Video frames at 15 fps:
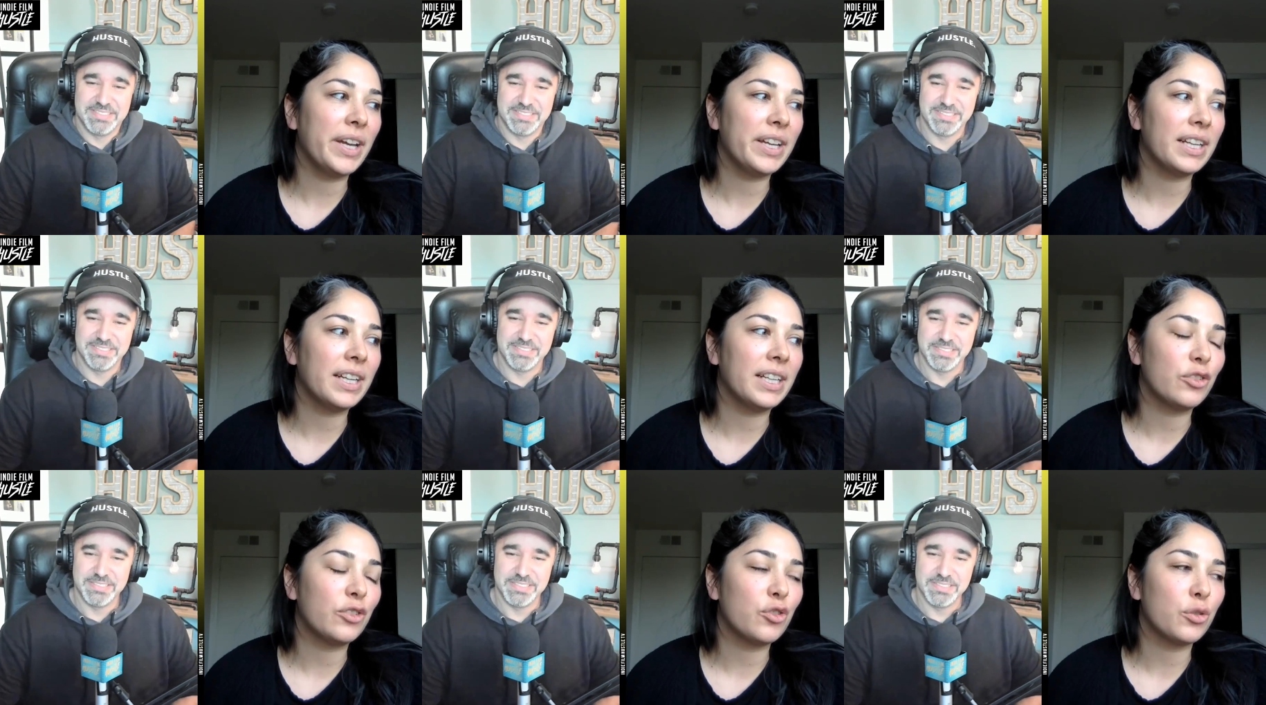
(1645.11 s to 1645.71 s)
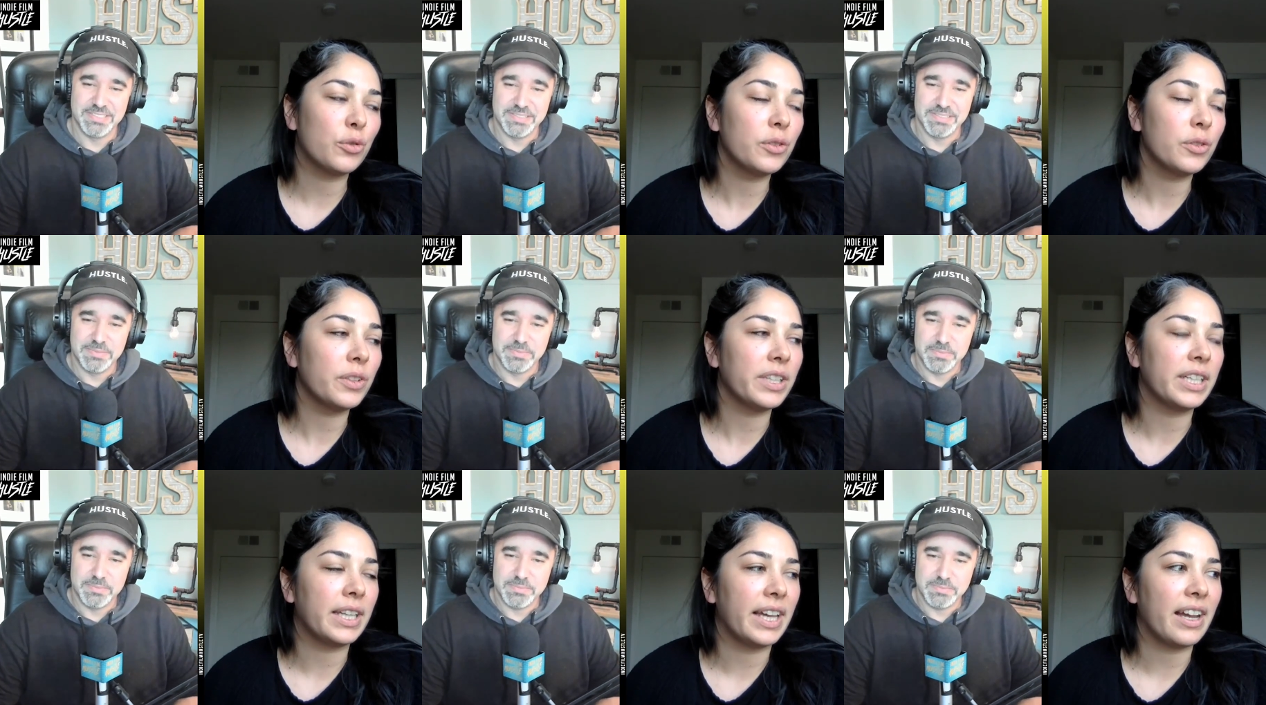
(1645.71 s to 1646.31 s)
Speaker 1: but
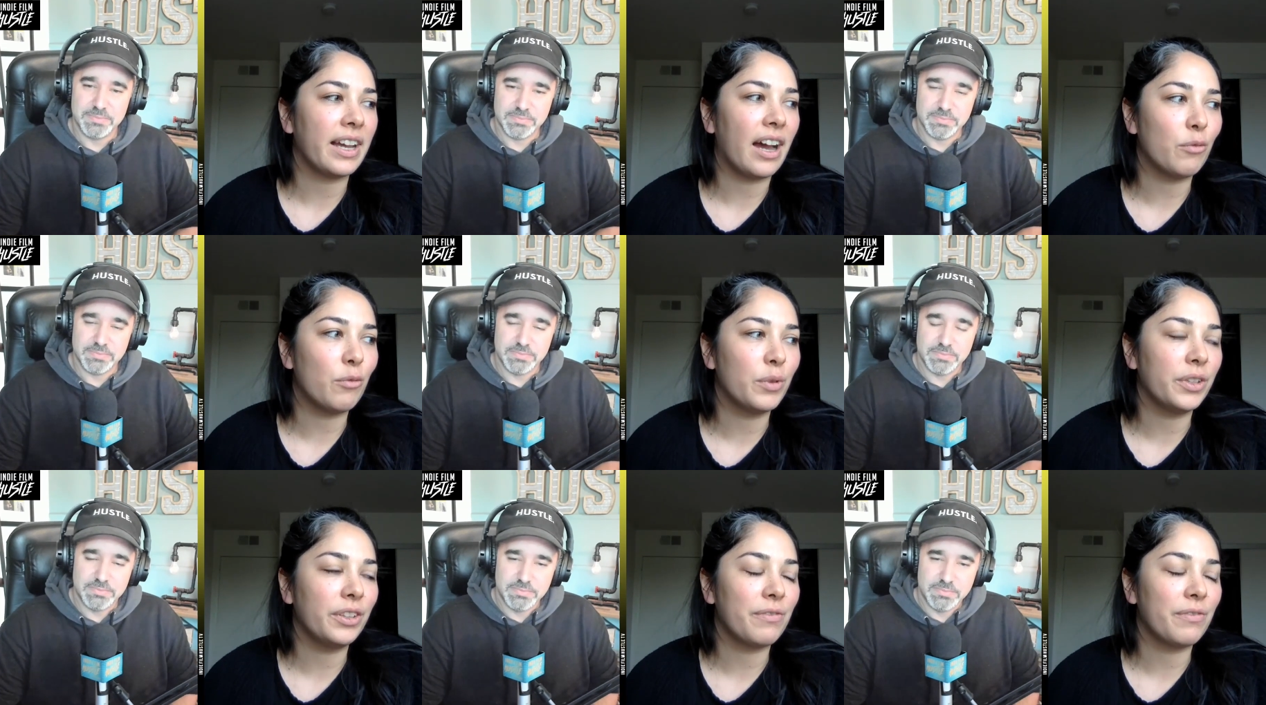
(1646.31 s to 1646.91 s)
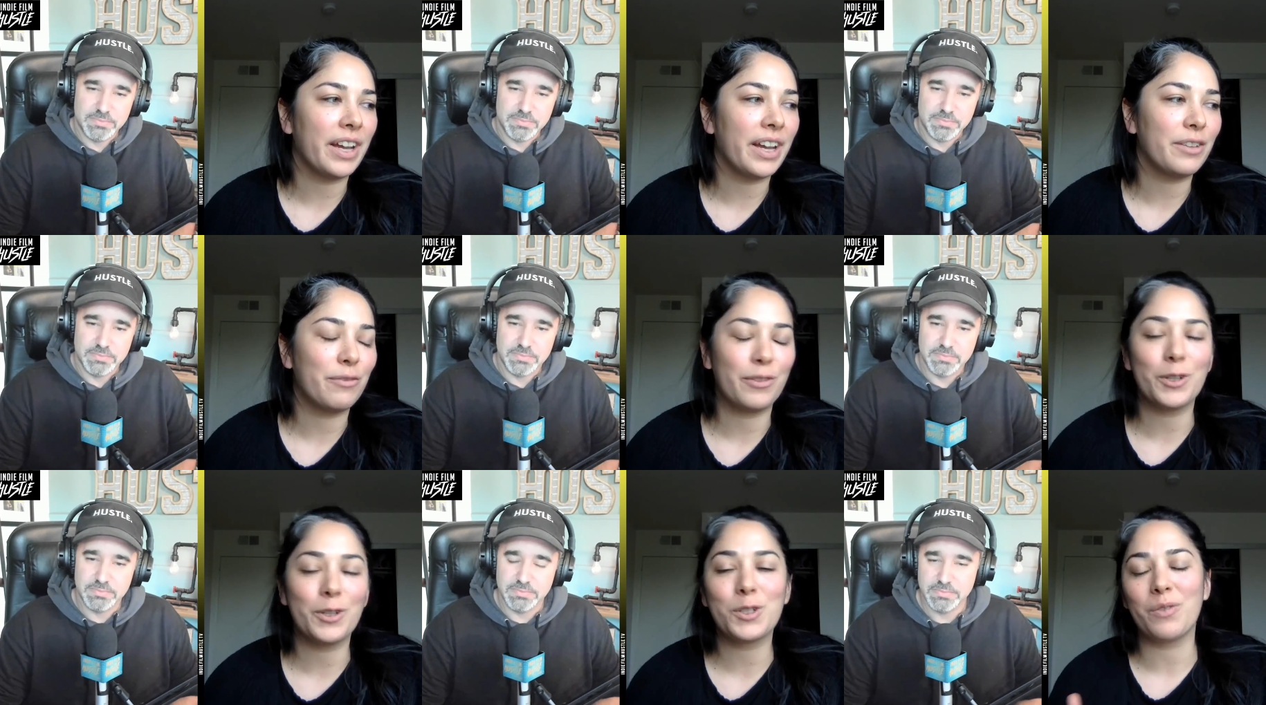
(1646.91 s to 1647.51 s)
truly like i really
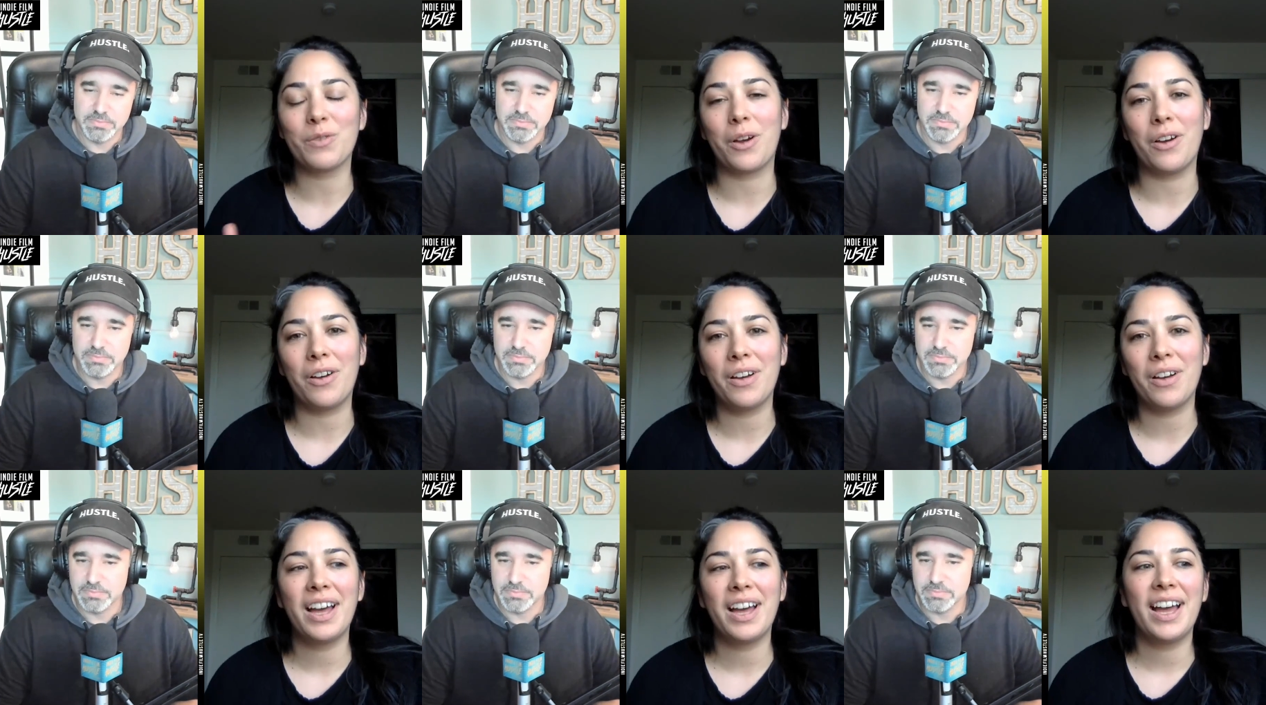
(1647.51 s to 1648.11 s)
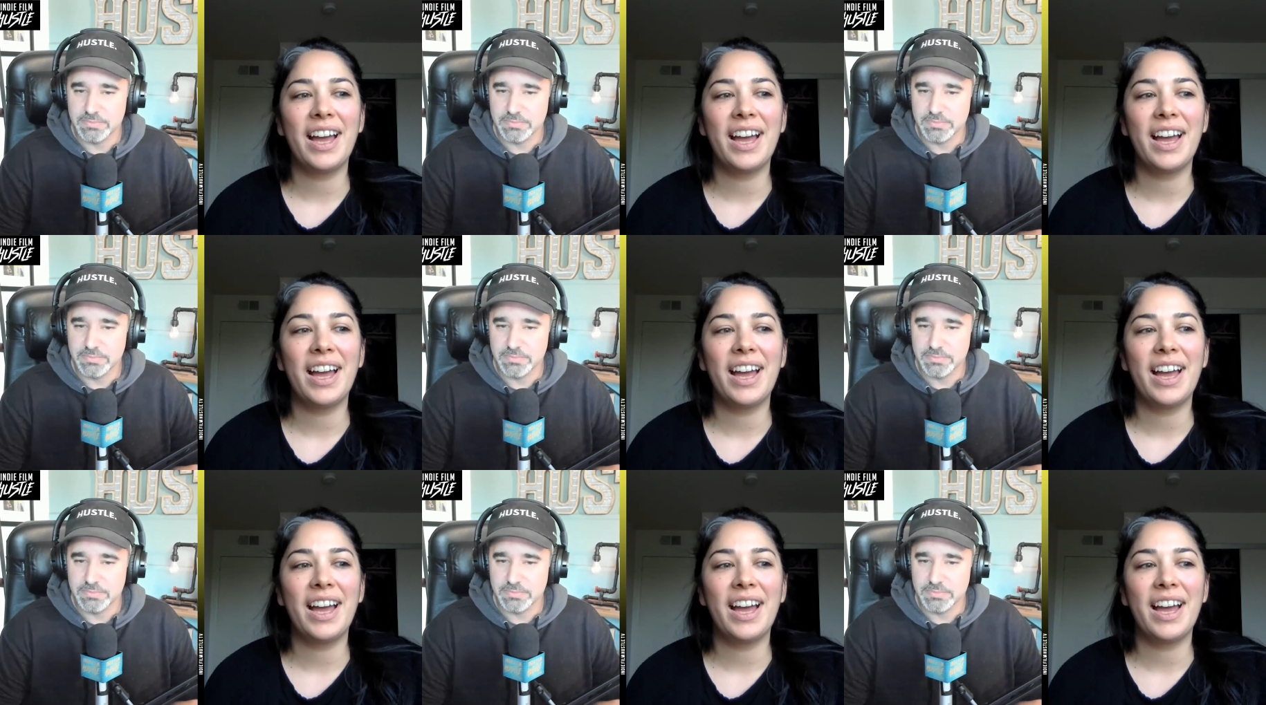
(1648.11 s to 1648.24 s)
find first of all